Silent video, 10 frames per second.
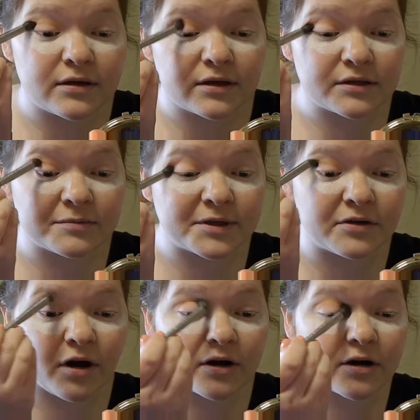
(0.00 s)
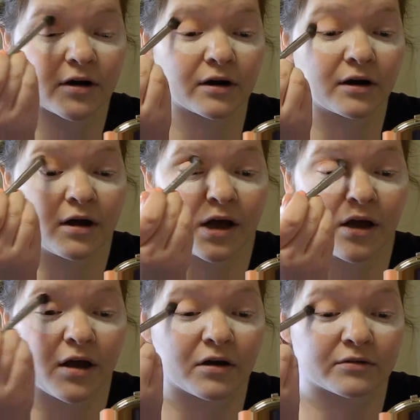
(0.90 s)
it to be darker
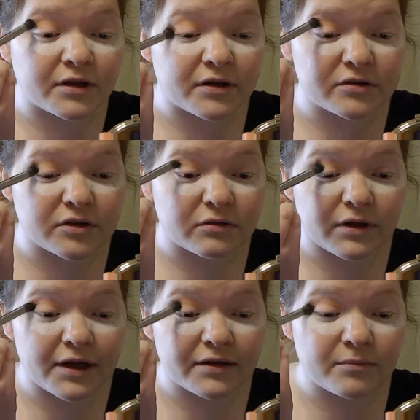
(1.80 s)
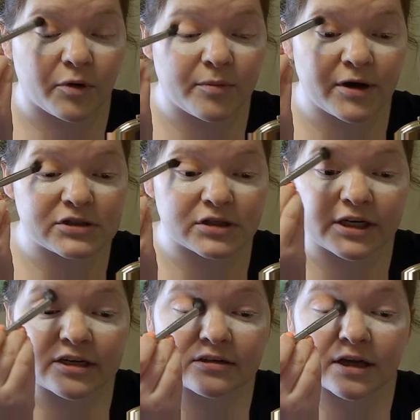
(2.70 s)
over there. So more pressure
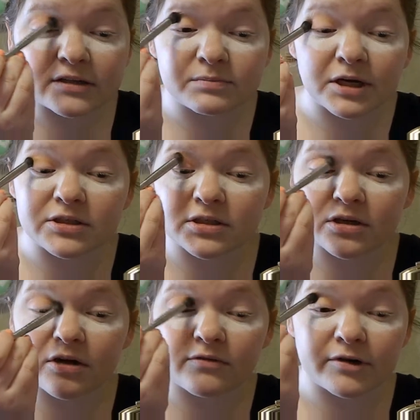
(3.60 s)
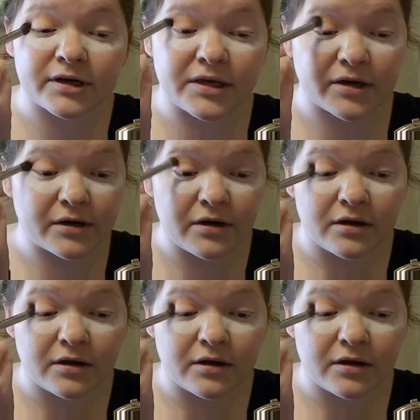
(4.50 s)
here, less pressure over here.